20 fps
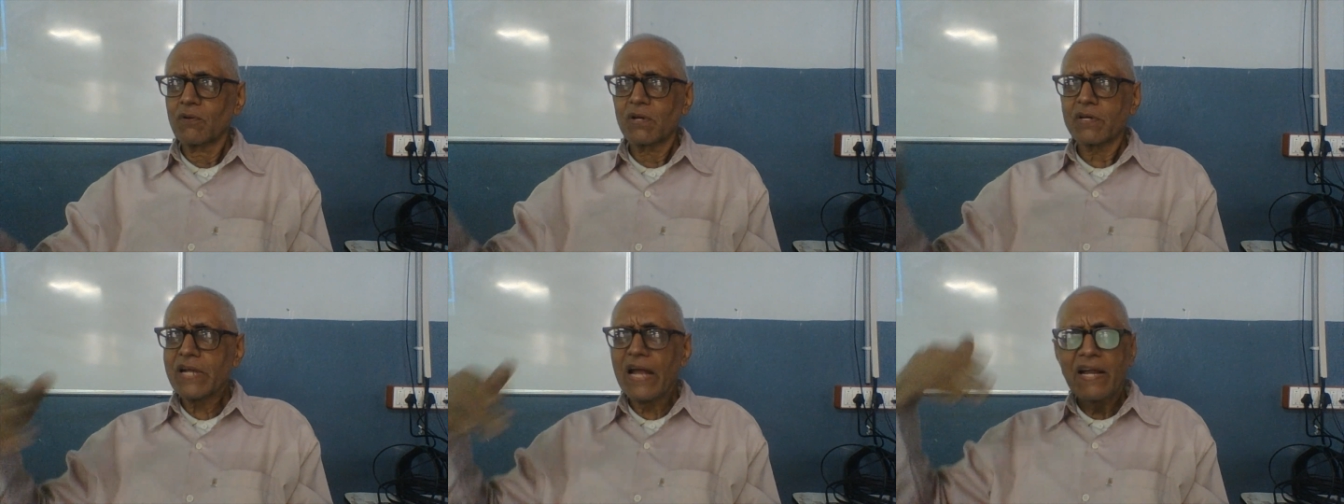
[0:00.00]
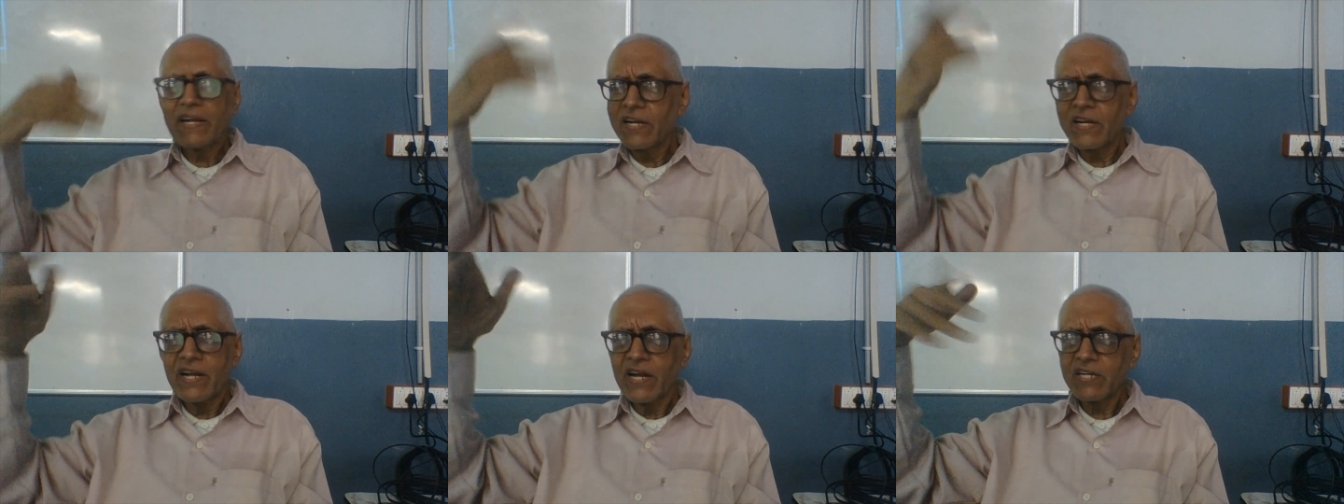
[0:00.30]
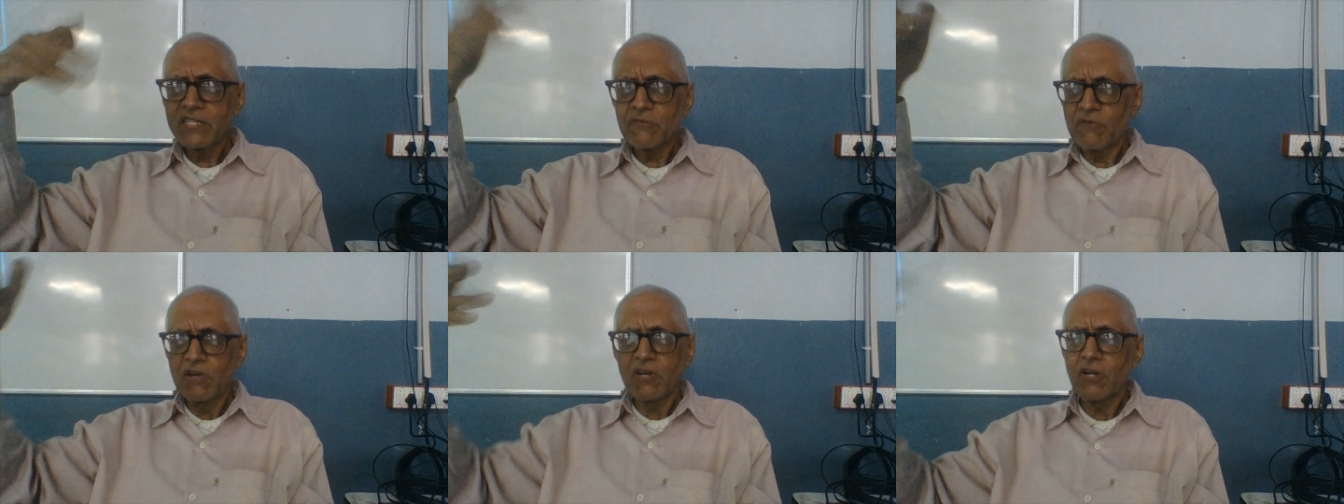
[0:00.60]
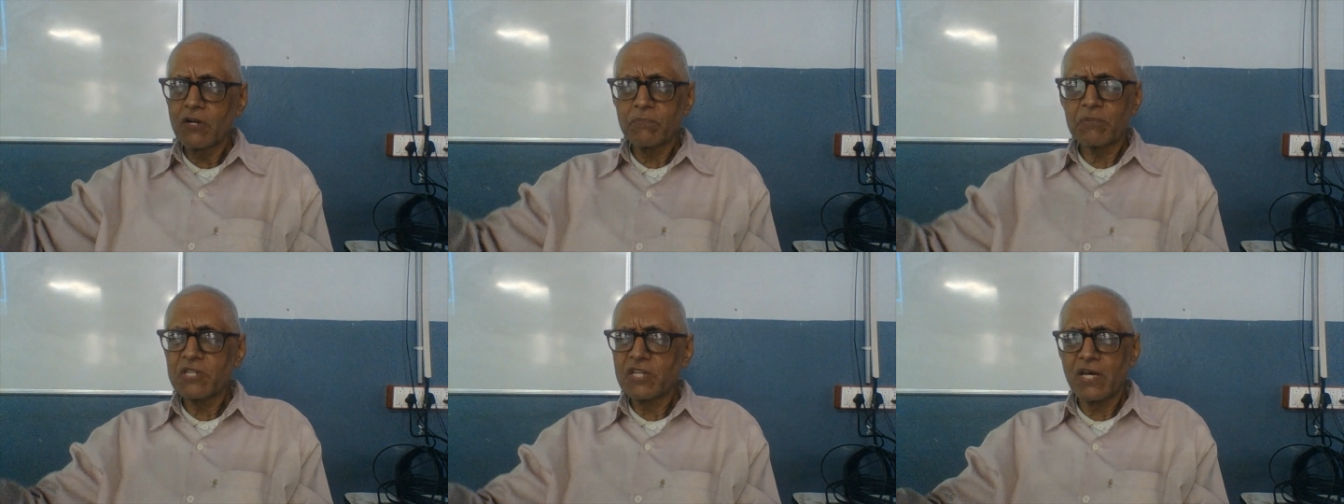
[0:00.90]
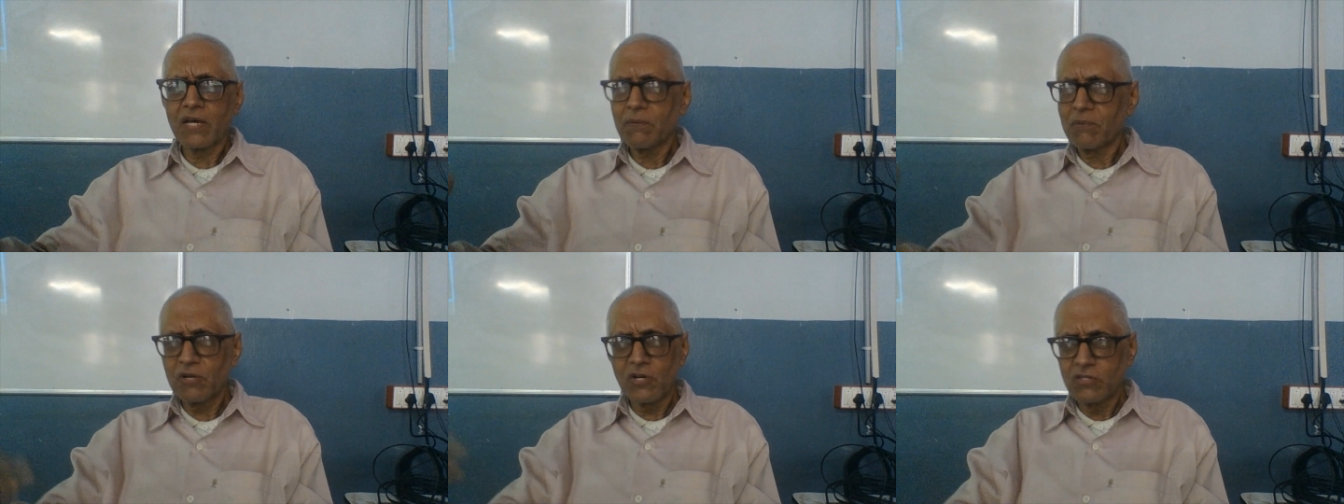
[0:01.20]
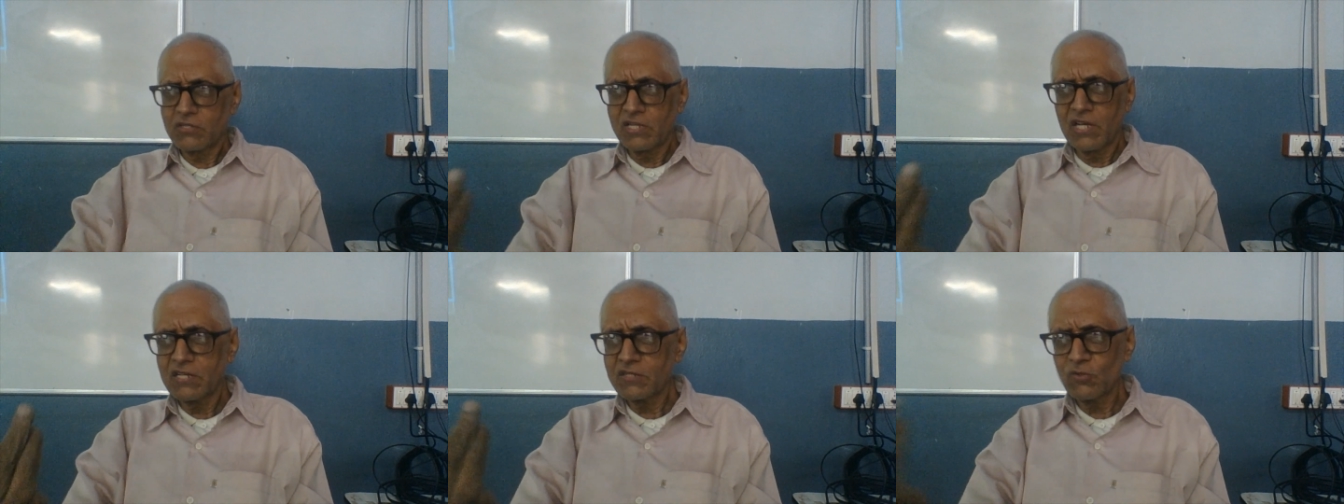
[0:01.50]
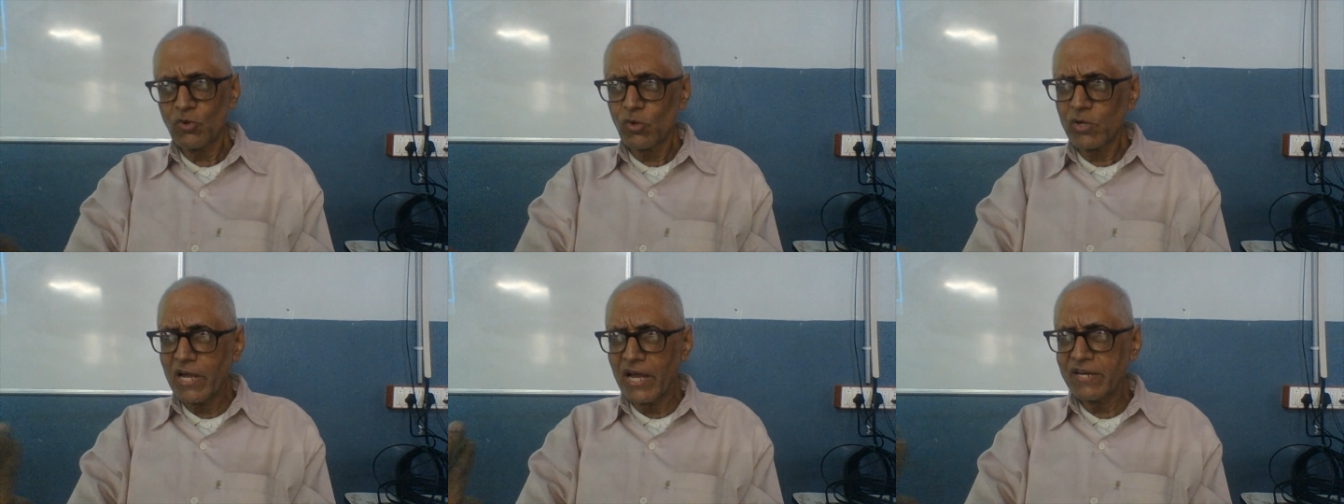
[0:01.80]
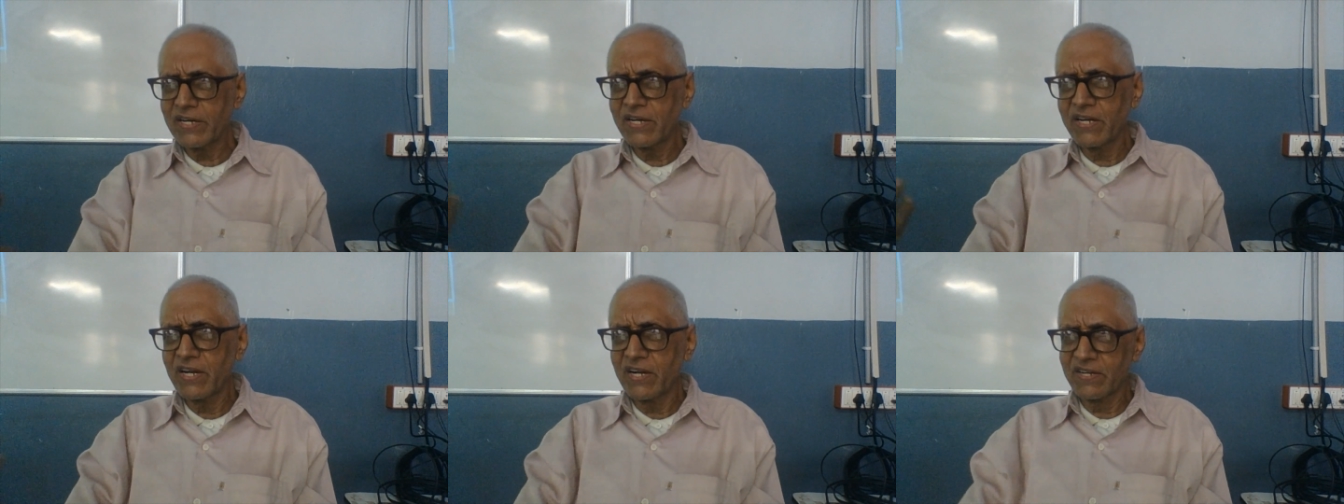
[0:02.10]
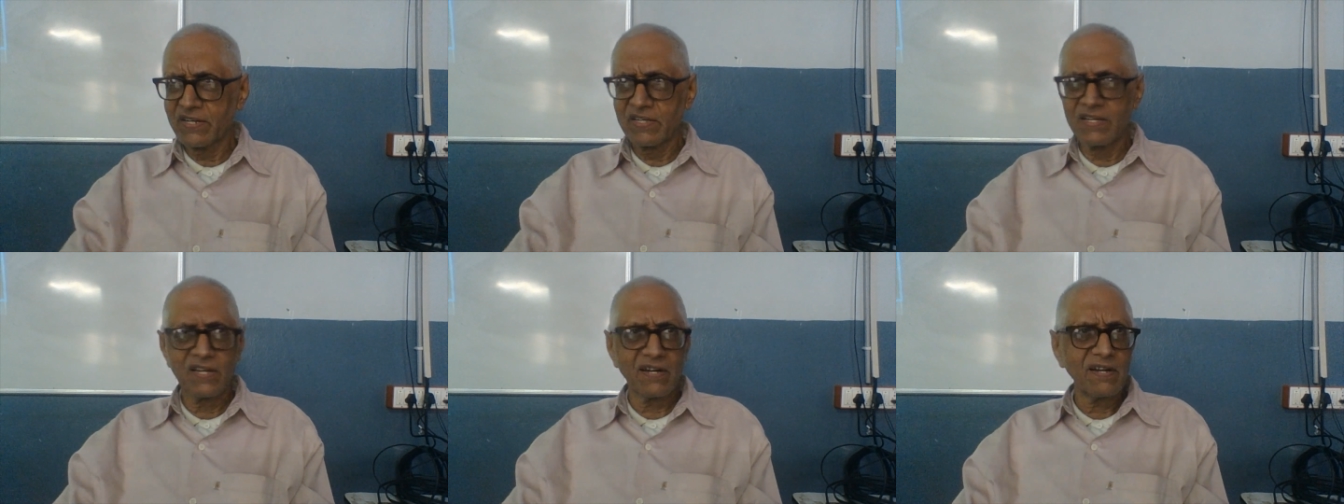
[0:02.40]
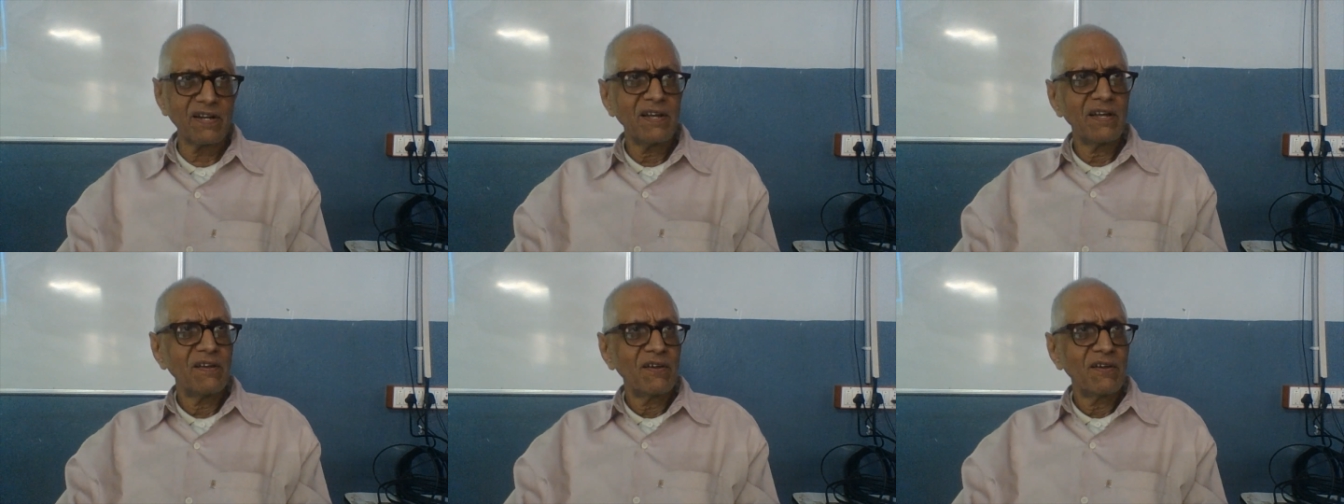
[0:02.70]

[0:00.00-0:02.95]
Candidates will not be there because there is no candidate here.